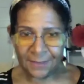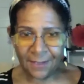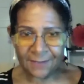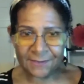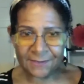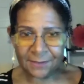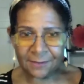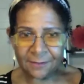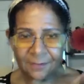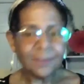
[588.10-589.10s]
locks it
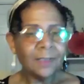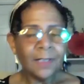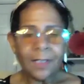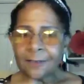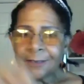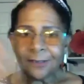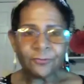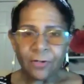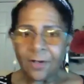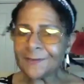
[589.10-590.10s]
in, and he
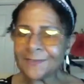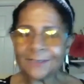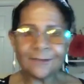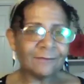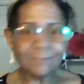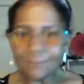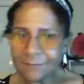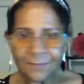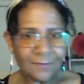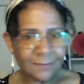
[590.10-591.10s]
draws it
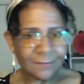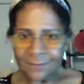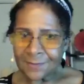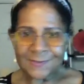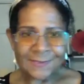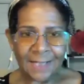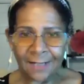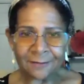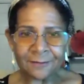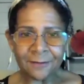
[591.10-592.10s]

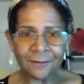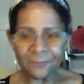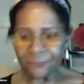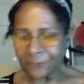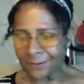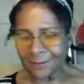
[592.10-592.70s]
exactly the way that he